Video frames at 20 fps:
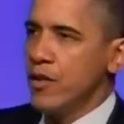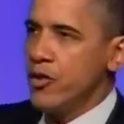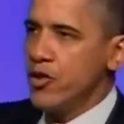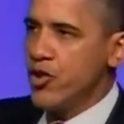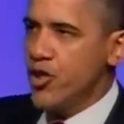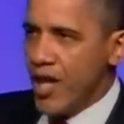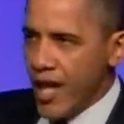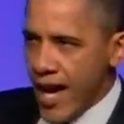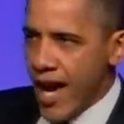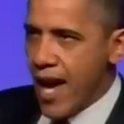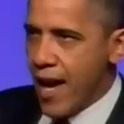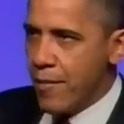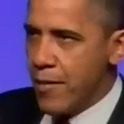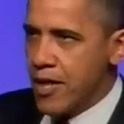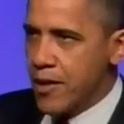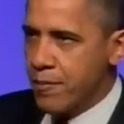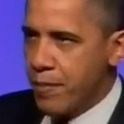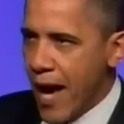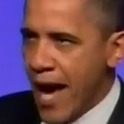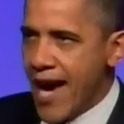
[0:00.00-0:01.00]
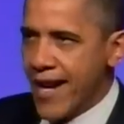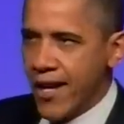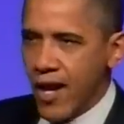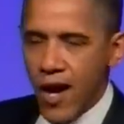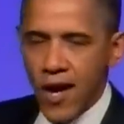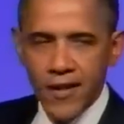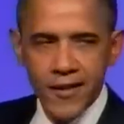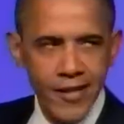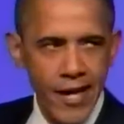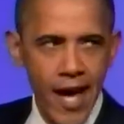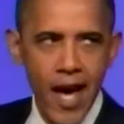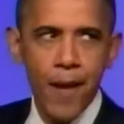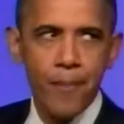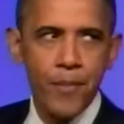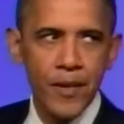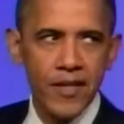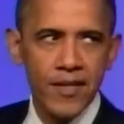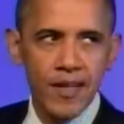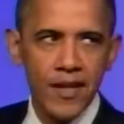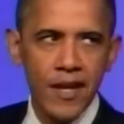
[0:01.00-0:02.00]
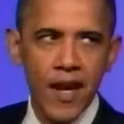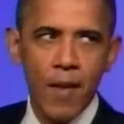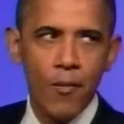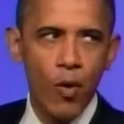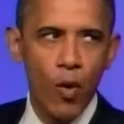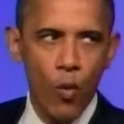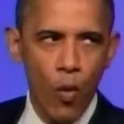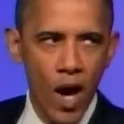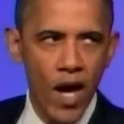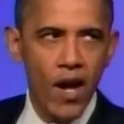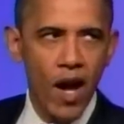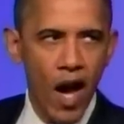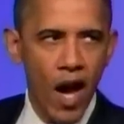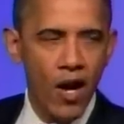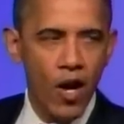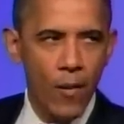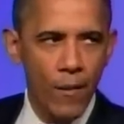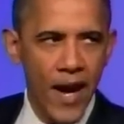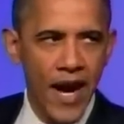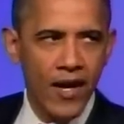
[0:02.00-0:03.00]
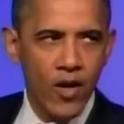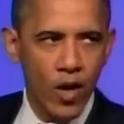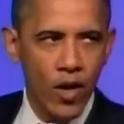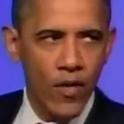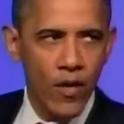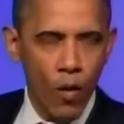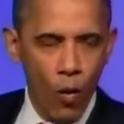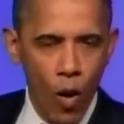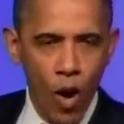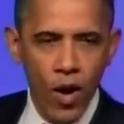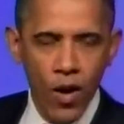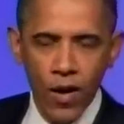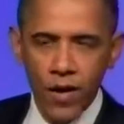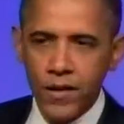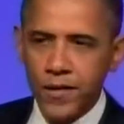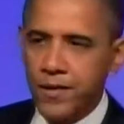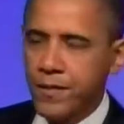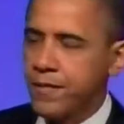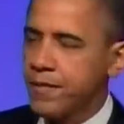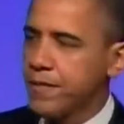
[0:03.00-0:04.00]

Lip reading: GM is back on top as the #1 automaker in the world.